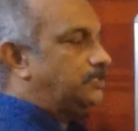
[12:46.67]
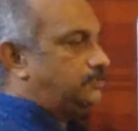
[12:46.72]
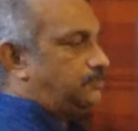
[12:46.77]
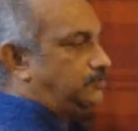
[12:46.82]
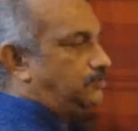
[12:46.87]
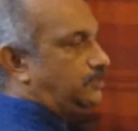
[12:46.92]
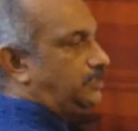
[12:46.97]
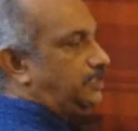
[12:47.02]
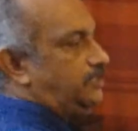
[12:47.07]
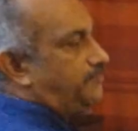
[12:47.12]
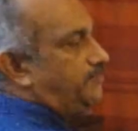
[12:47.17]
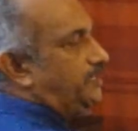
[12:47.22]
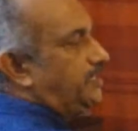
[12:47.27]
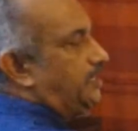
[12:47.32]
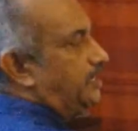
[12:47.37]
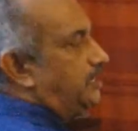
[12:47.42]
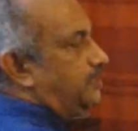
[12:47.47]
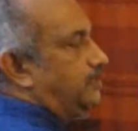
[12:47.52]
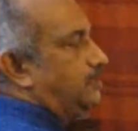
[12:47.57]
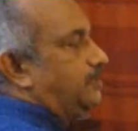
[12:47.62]
so that we
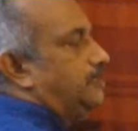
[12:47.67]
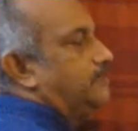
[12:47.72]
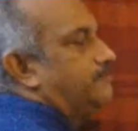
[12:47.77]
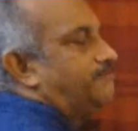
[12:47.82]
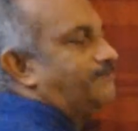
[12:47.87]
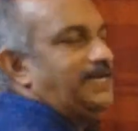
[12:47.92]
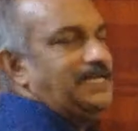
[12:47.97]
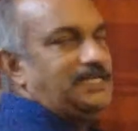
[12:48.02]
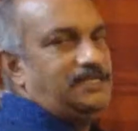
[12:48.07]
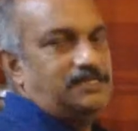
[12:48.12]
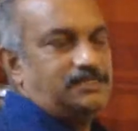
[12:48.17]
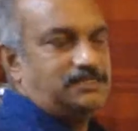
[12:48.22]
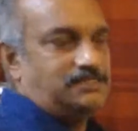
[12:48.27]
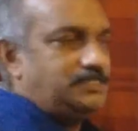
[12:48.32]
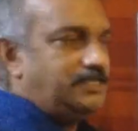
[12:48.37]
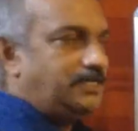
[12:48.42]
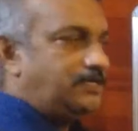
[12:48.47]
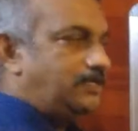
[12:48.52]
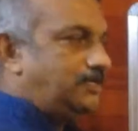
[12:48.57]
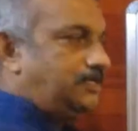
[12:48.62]
get minus
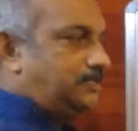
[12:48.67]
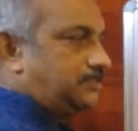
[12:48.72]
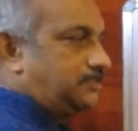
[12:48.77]
10x,